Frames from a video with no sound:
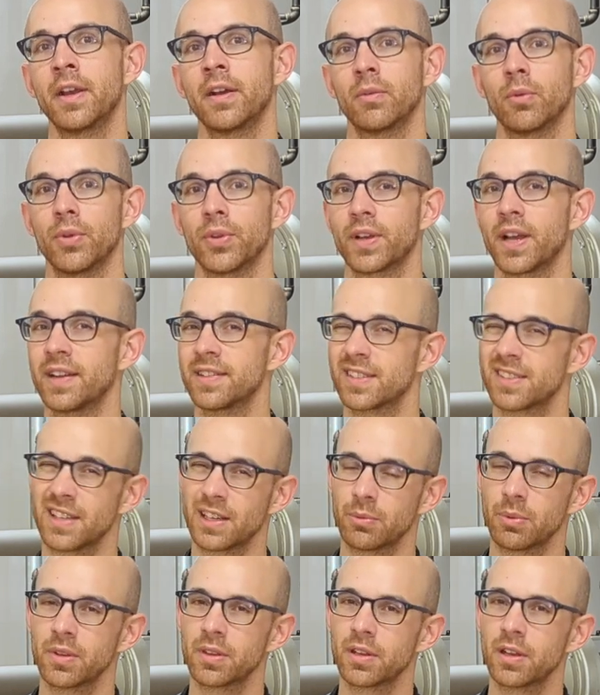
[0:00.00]
will kind of
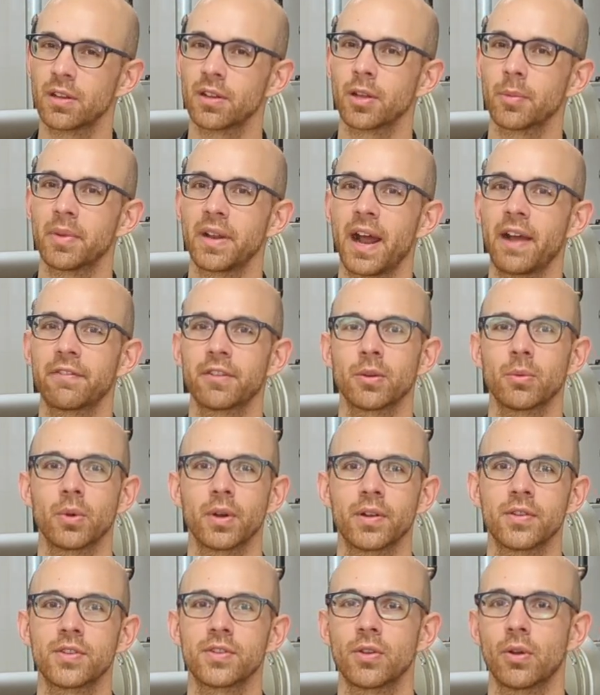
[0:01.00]
stick with you a little bit afterwards.